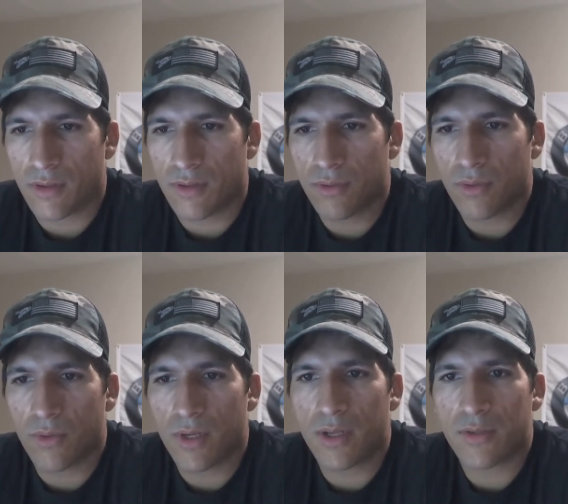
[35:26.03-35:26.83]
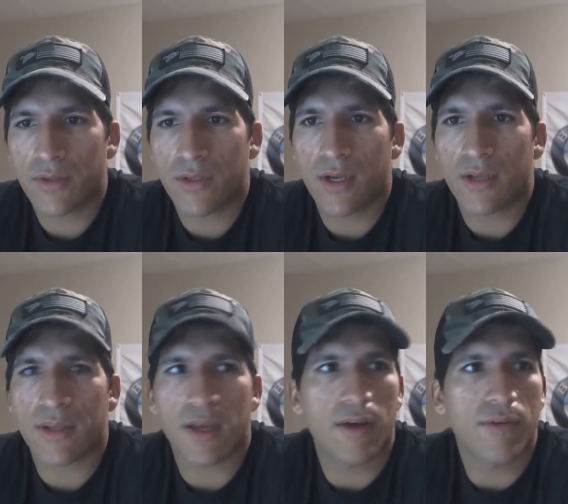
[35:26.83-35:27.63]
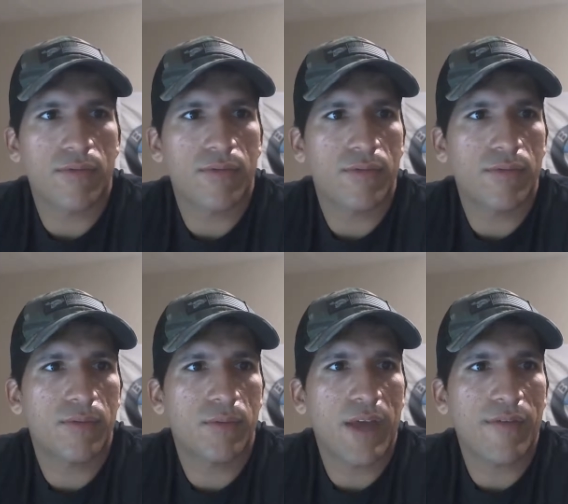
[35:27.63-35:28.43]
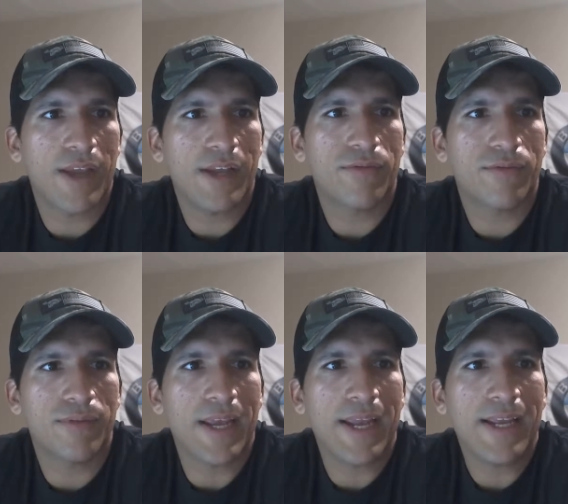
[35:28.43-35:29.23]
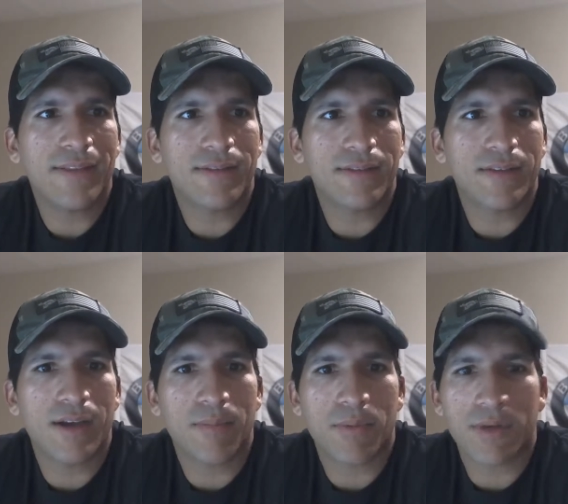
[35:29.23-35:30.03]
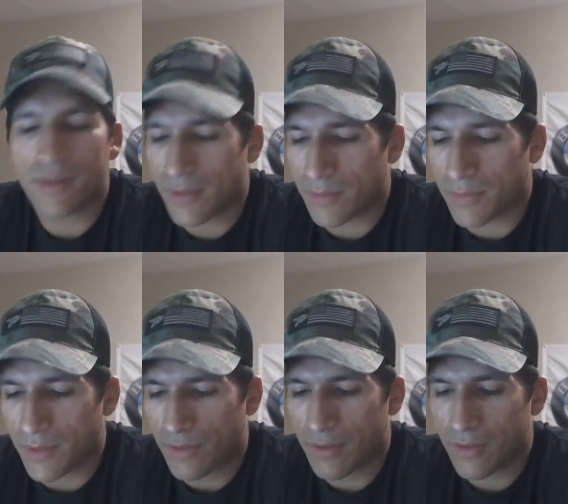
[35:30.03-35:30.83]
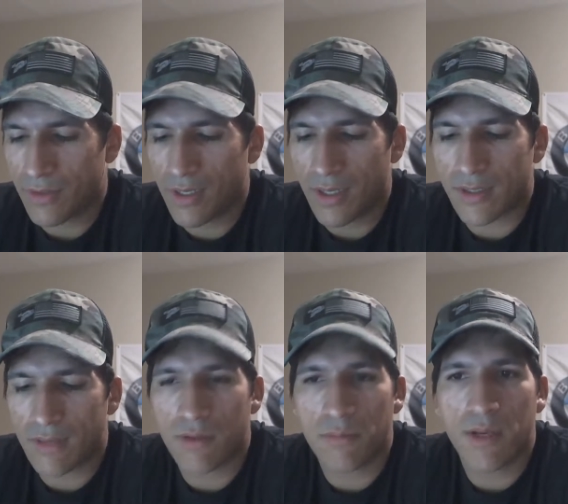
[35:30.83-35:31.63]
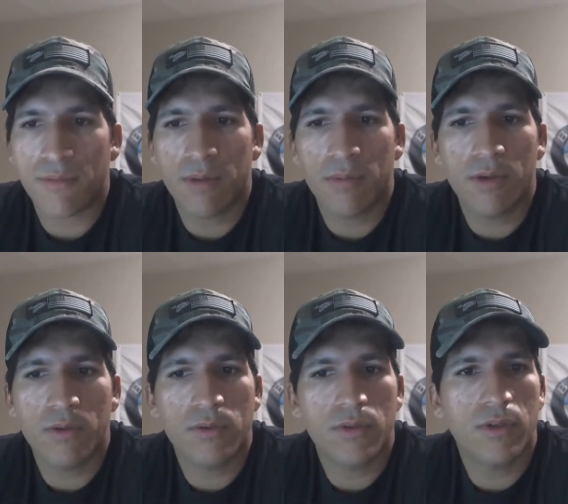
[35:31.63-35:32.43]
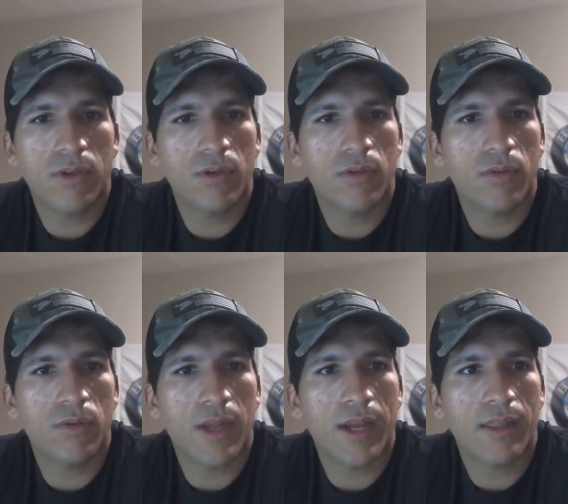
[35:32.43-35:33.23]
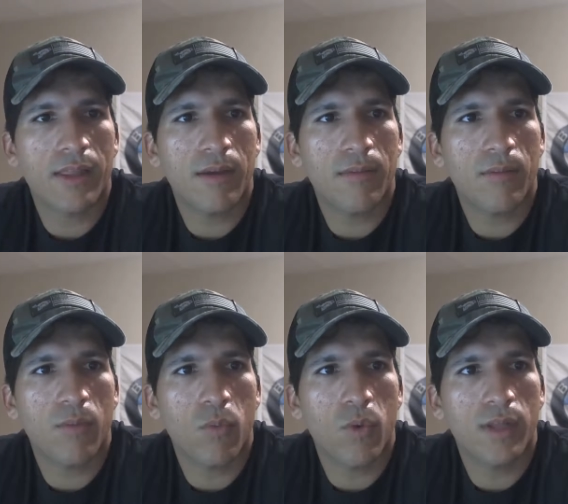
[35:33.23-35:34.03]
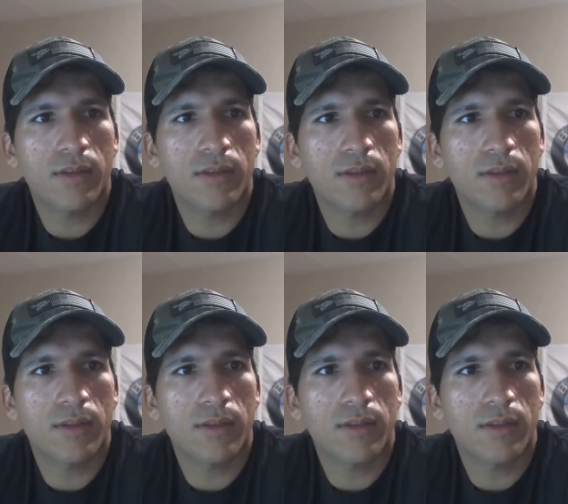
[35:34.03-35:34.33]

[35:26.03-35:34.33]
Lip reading: So what else do you guys have? We have eight participants. Do you guys have any BMWs? Do you like them? What?